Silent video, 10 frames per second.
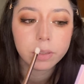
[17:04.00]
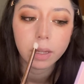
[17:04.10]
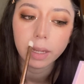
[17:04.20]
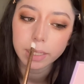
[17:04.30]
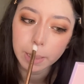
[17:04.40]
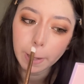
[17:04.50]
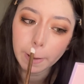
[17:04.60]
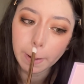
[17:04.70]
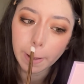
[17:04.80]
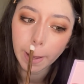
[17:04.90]
I like
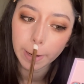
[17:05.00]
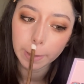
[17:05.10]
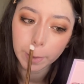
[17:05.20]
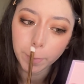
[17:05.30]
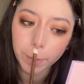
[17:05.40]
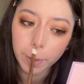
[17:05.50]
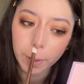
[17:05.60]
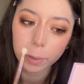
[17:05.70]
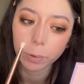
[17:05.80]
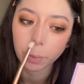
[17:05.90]
to add a little bit of
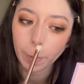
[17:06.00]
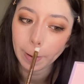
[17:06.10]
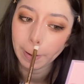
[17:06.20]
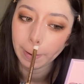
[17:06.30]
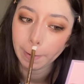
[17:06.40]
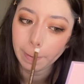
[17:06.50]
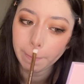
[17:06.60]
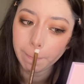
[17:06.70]
contour right here